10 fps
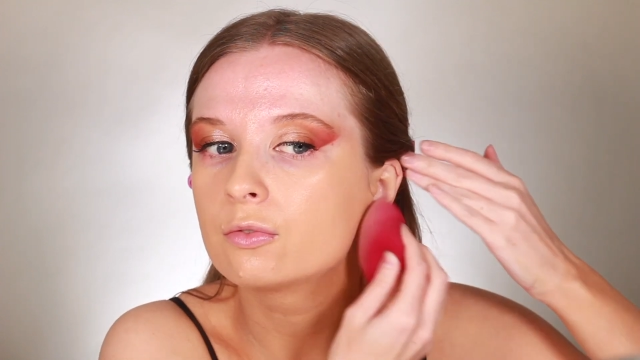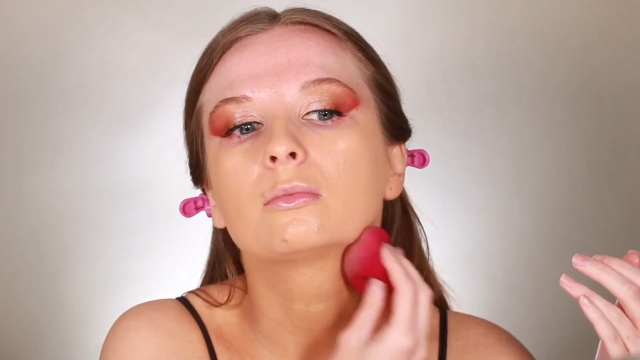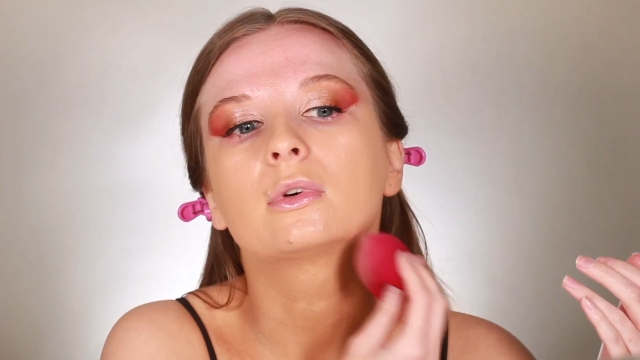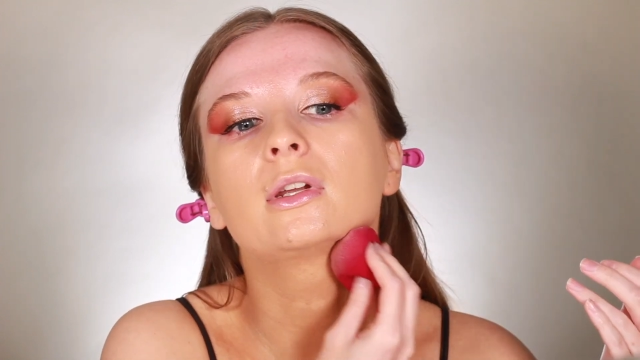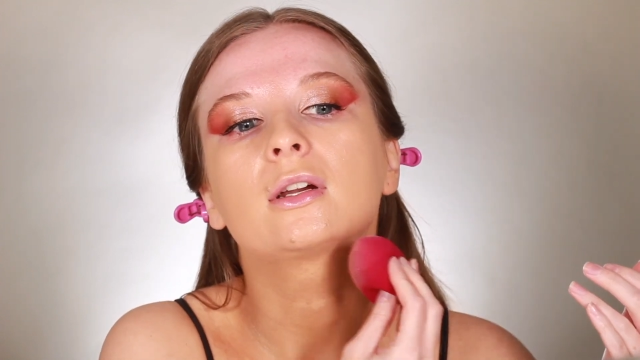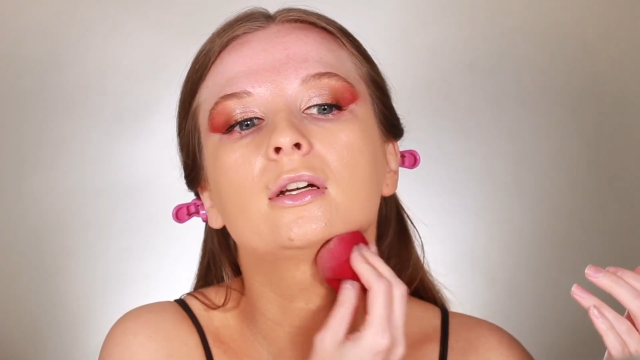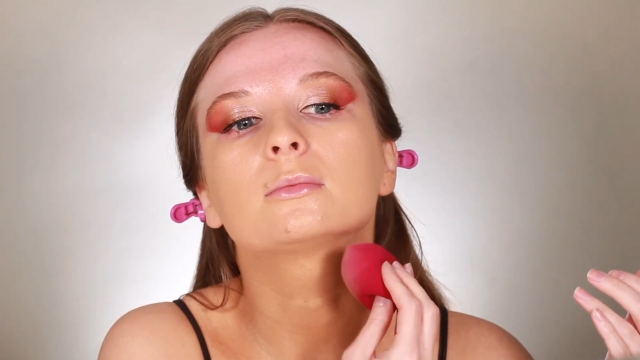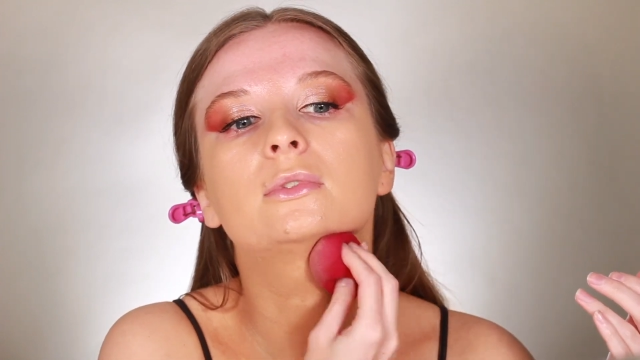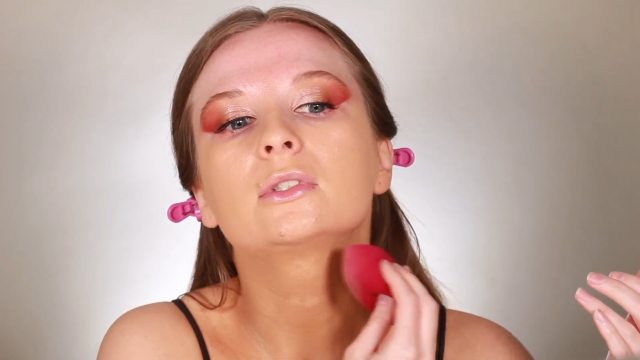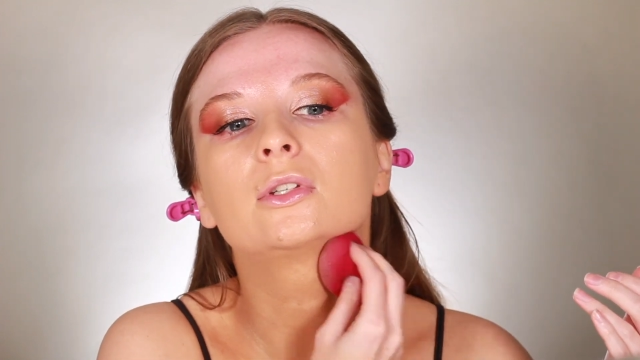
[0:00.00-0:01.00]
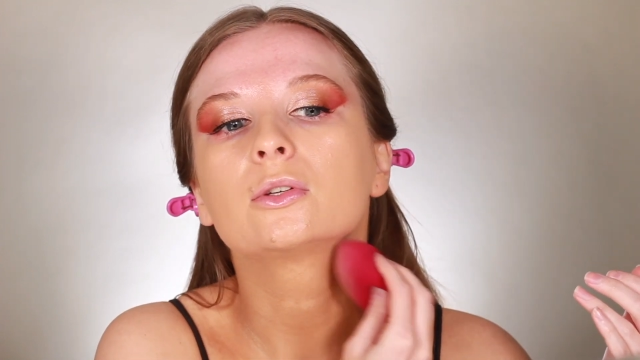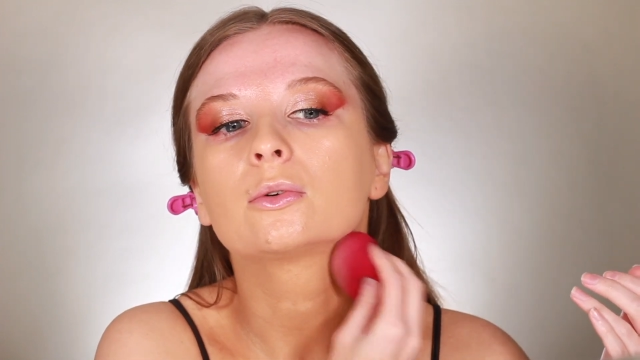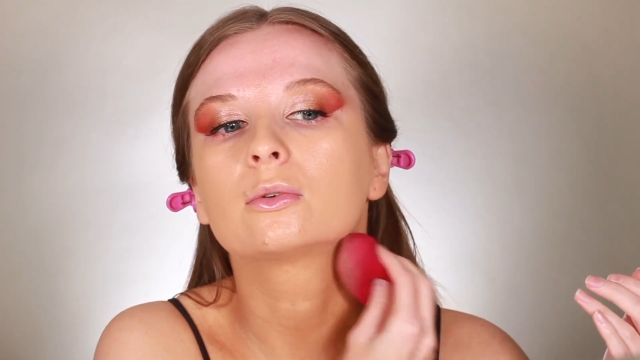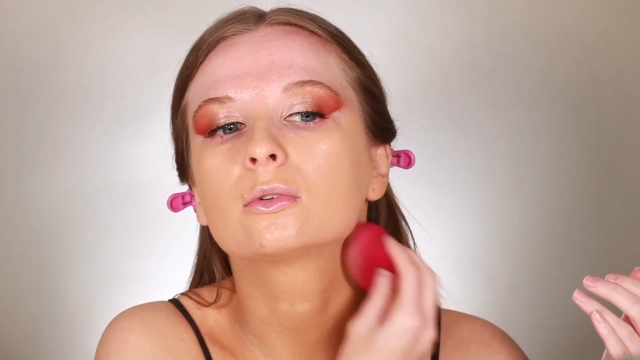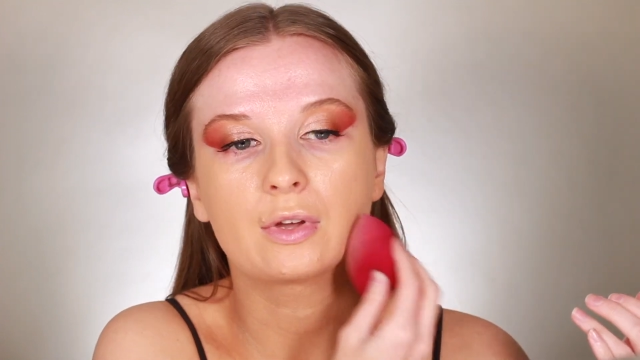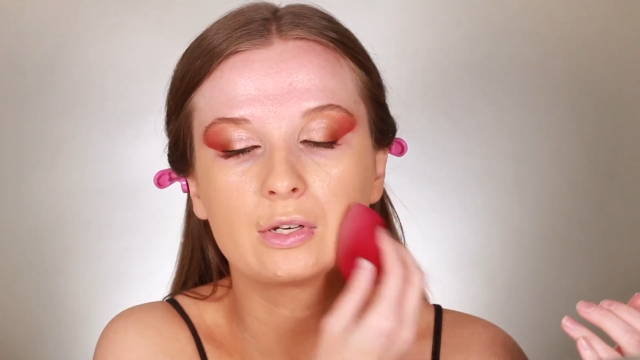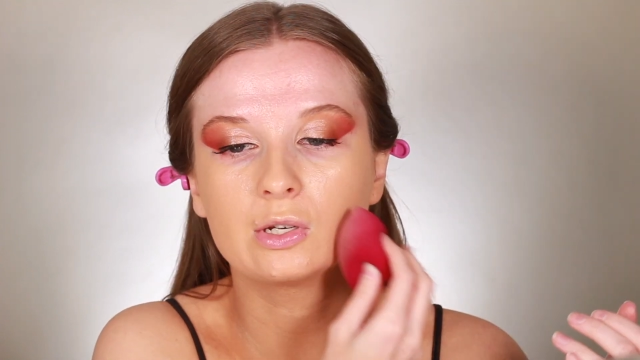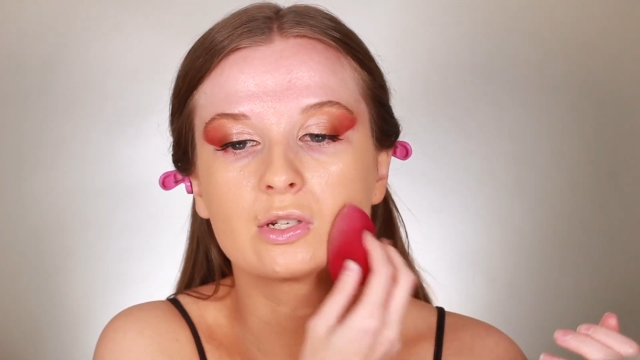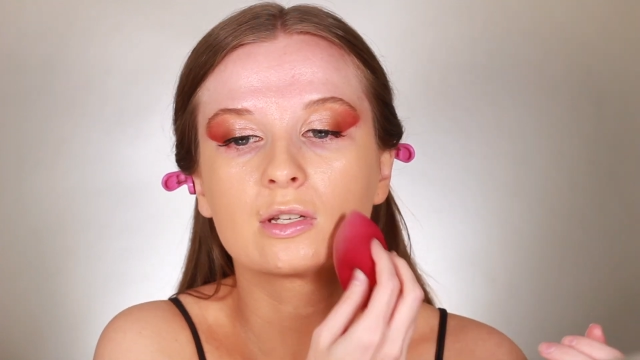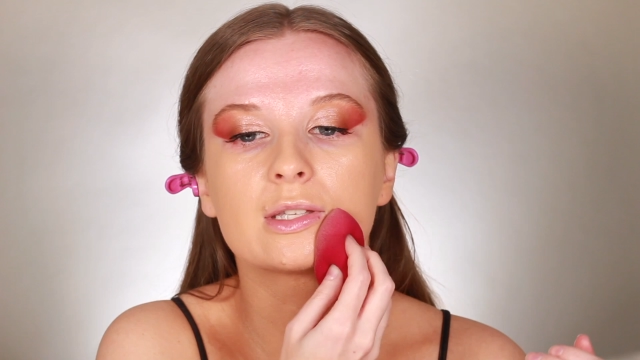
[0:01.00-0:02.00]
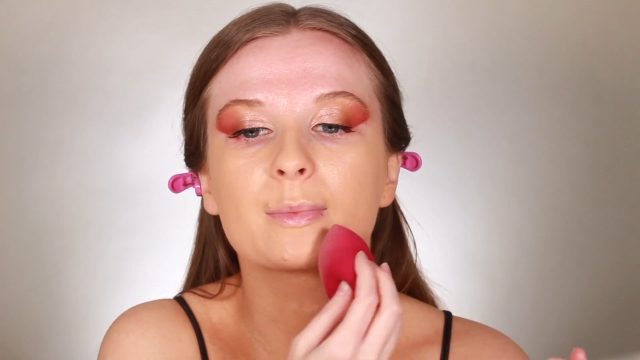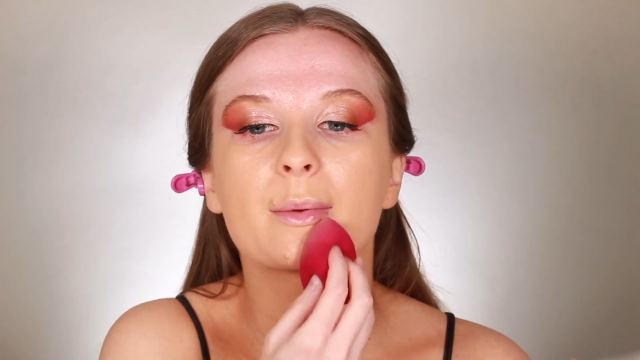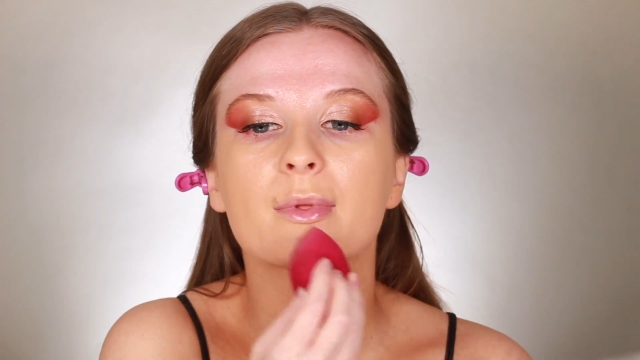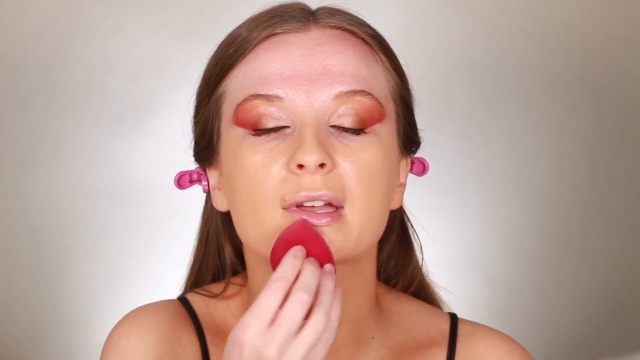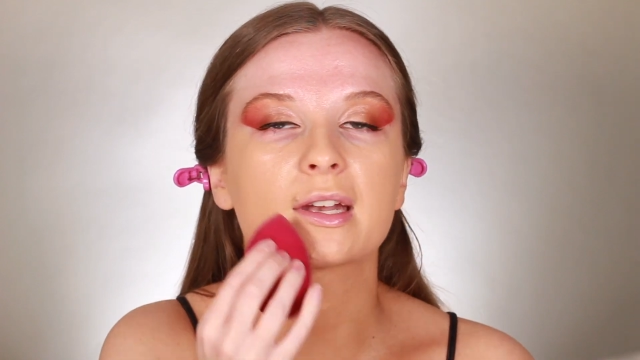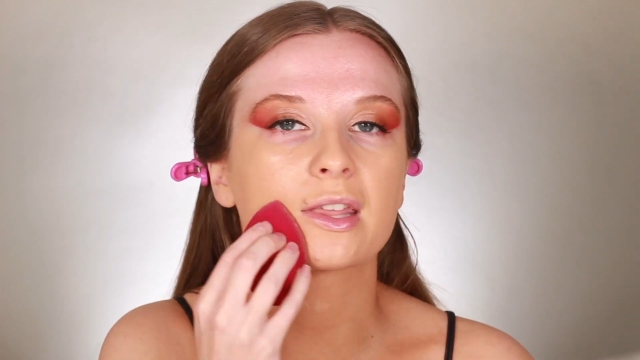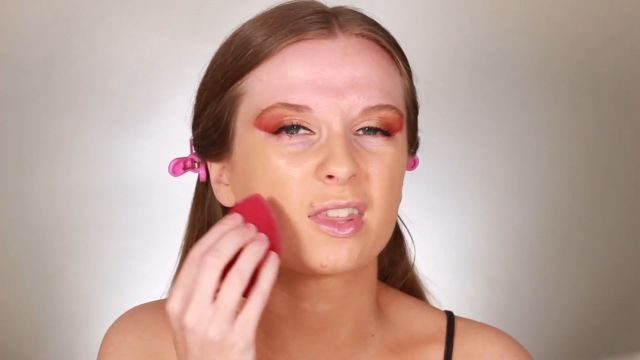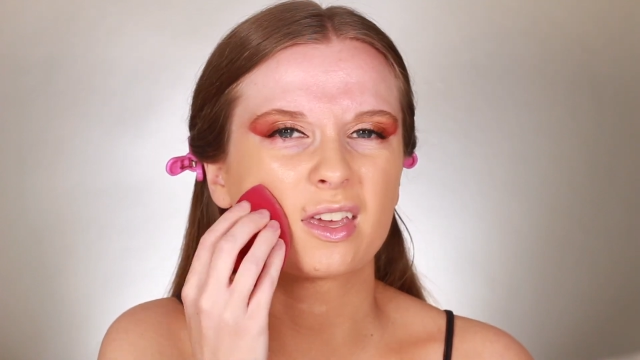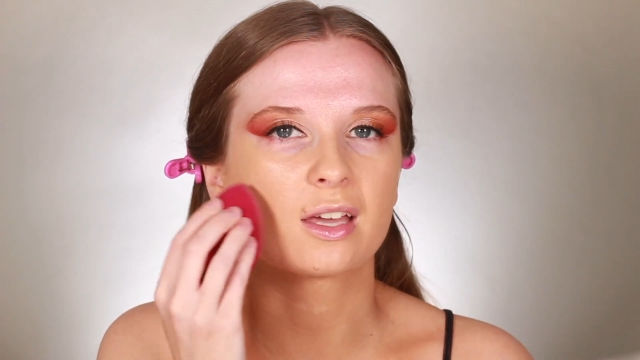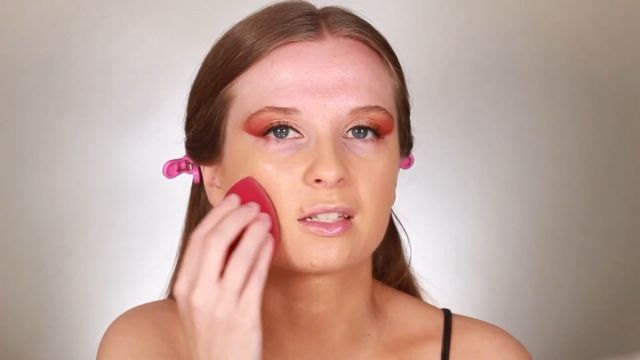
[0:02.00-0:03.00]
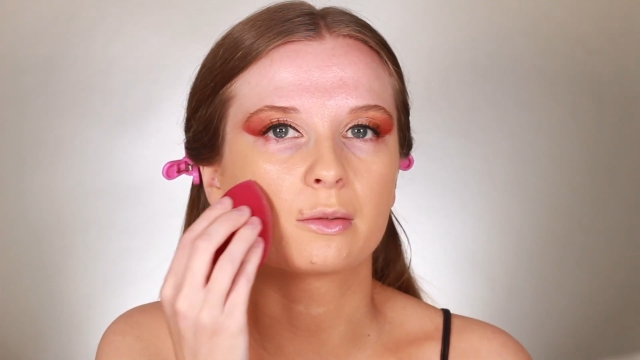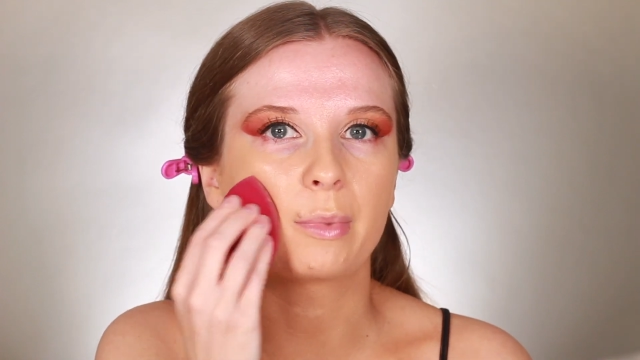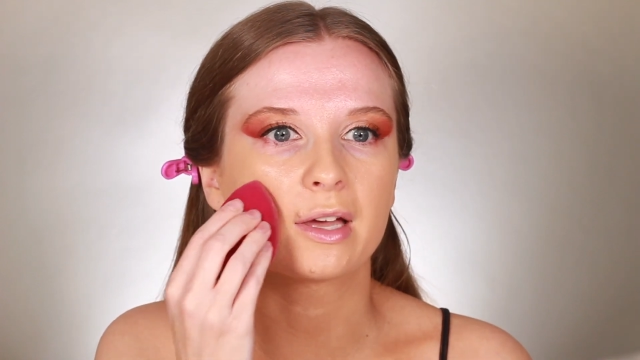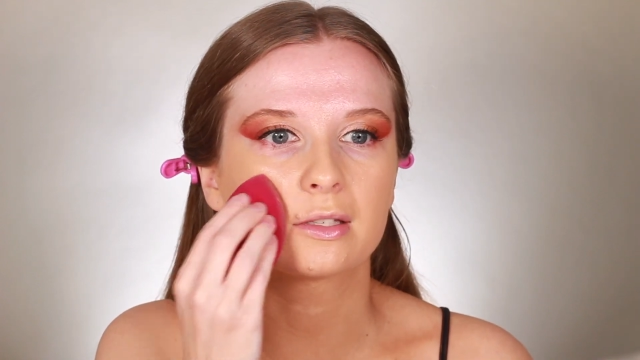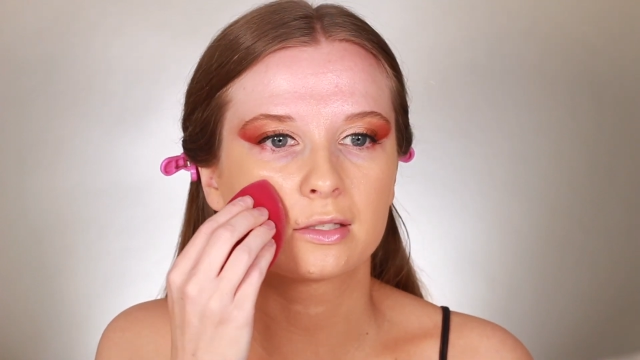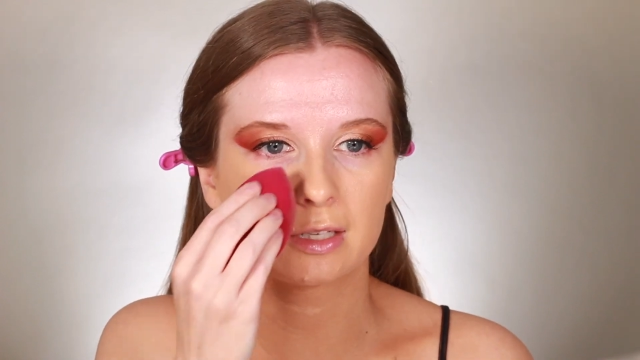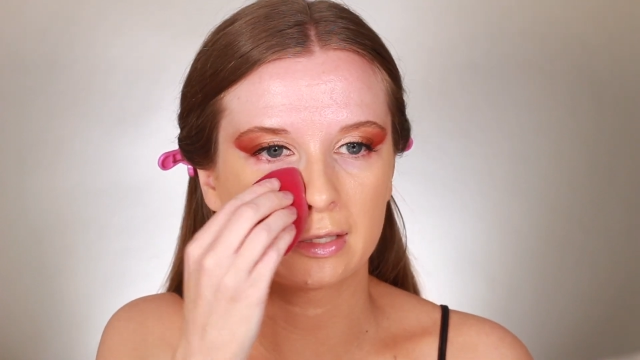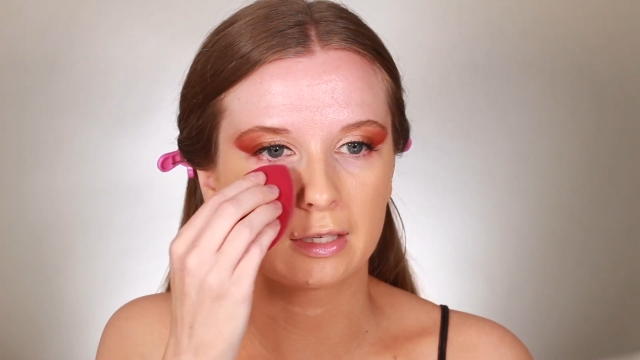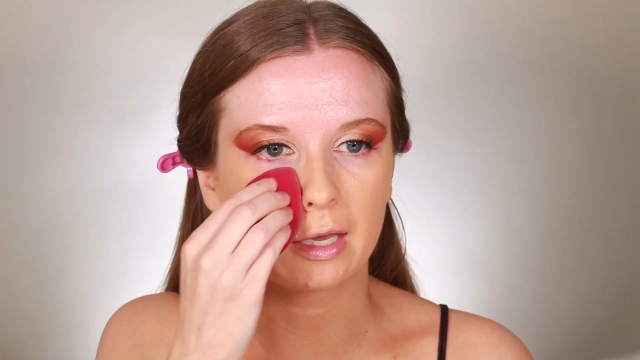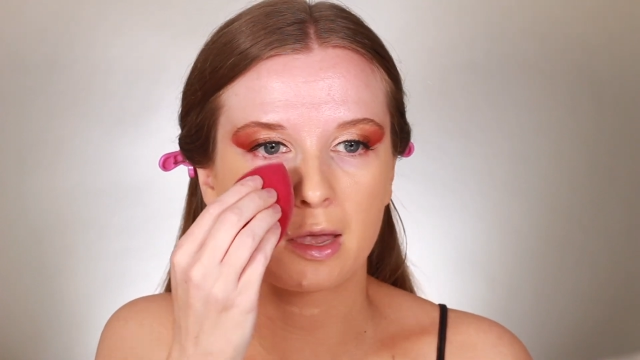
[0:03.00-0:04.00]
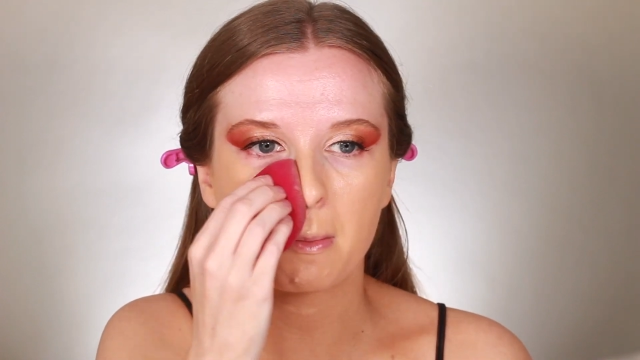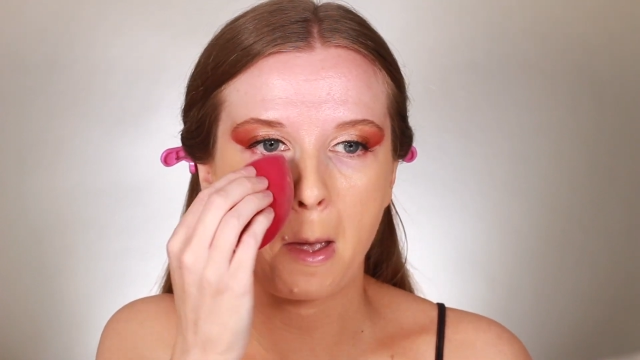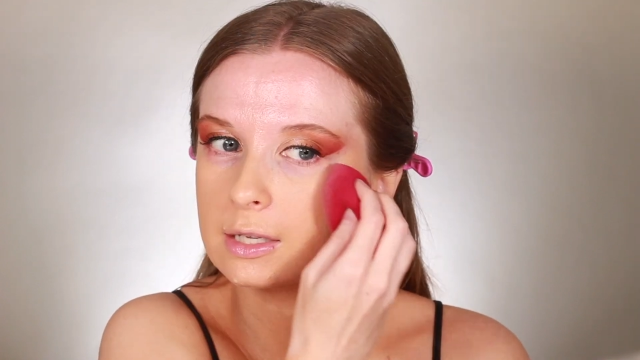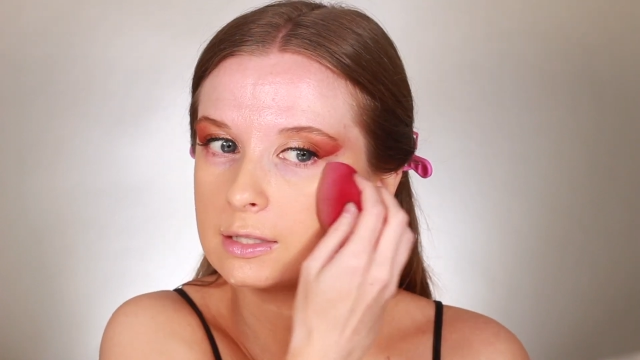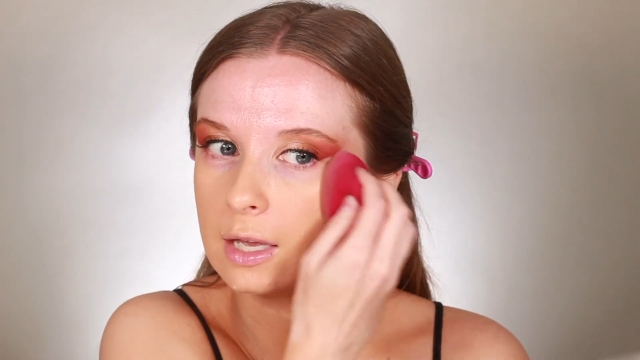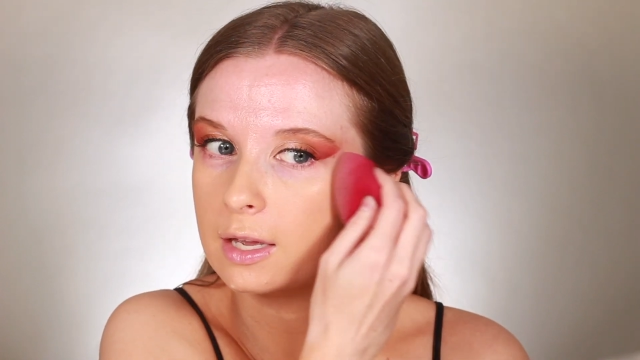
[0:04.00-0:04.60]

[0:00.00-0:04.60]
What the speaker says: When it comes to foundations, Maybelline I think has the best in the game, I say,